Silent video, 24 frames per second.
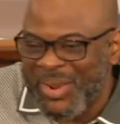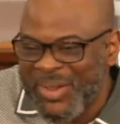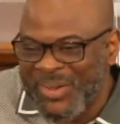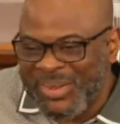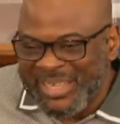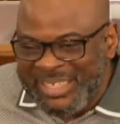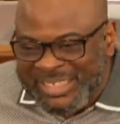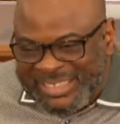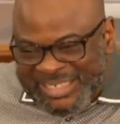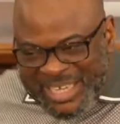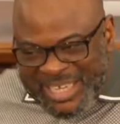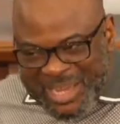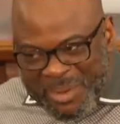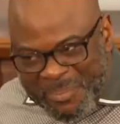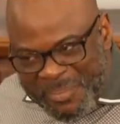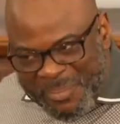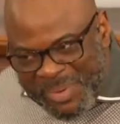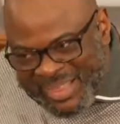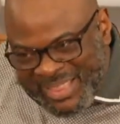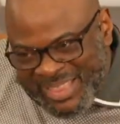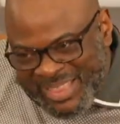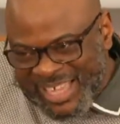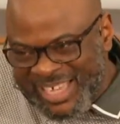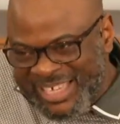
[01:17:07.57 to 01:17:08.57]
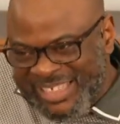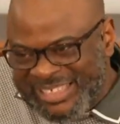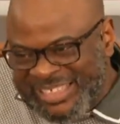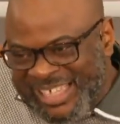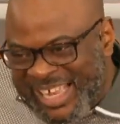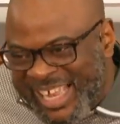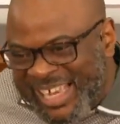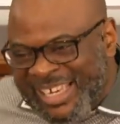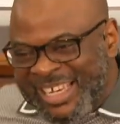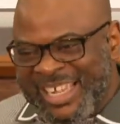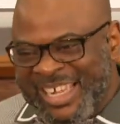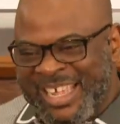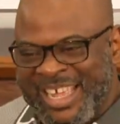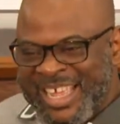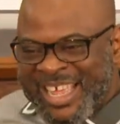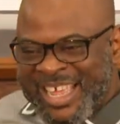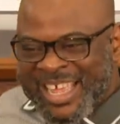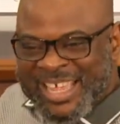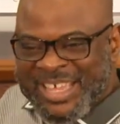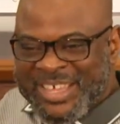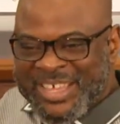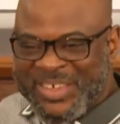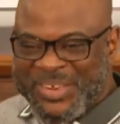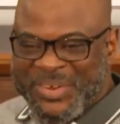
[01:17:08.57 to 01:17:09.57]
all the skimpy things and,
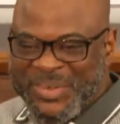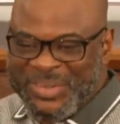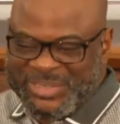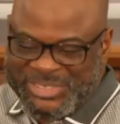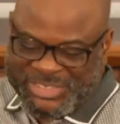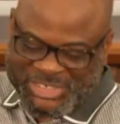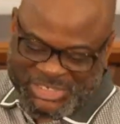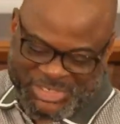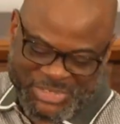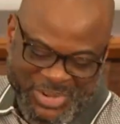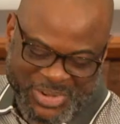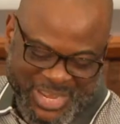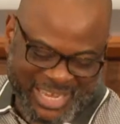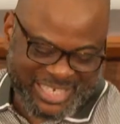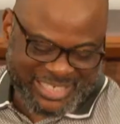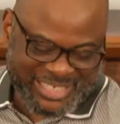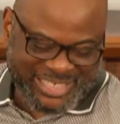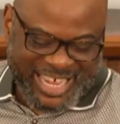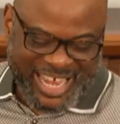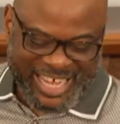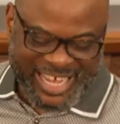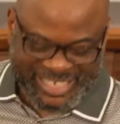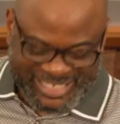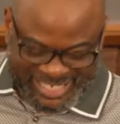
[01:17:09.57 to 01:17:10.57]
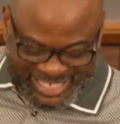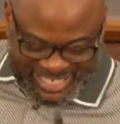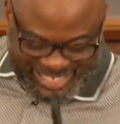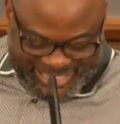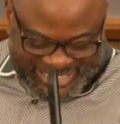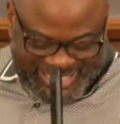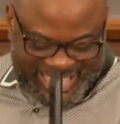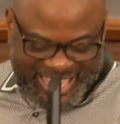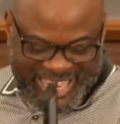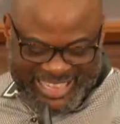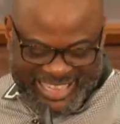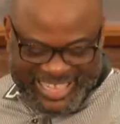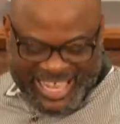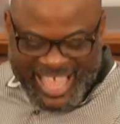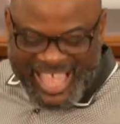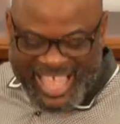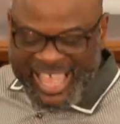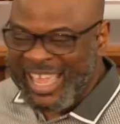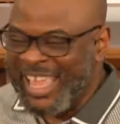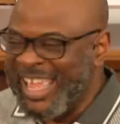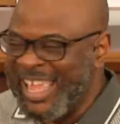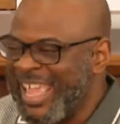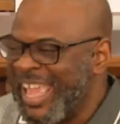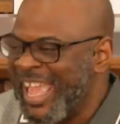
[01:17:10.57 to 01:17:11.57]
you know, strings and this and
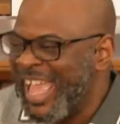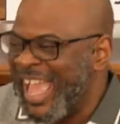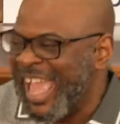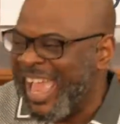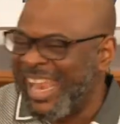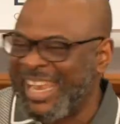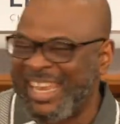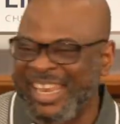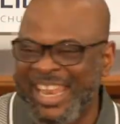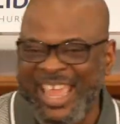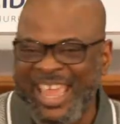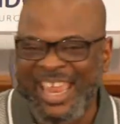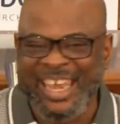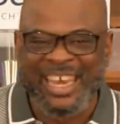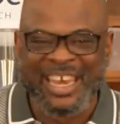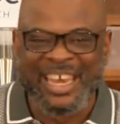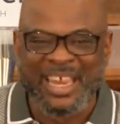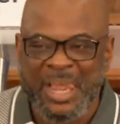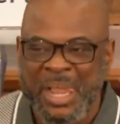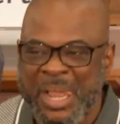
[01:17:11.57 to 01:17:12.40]
that. And then